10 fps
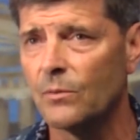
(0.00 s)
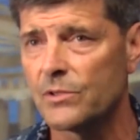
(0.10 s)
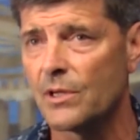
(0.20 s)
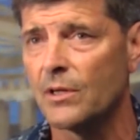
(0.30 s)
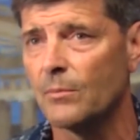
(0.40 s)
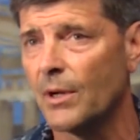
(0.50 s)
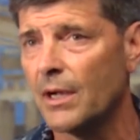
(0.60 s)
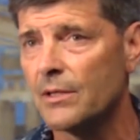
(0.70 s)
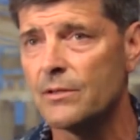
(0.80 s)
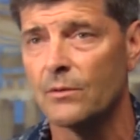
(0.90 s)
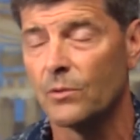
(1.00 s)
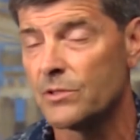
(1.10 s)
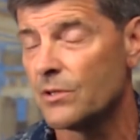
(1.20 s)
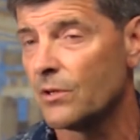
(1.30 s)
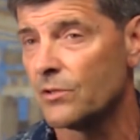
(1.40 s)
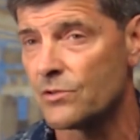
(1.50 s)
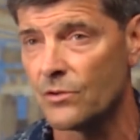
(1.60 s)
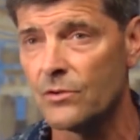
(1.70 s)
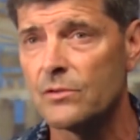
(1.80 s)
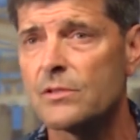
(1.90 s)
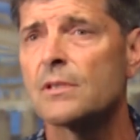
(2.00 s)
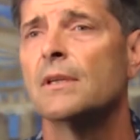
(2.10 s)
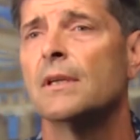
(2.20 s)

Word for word: what's on their mind, what's their concerns,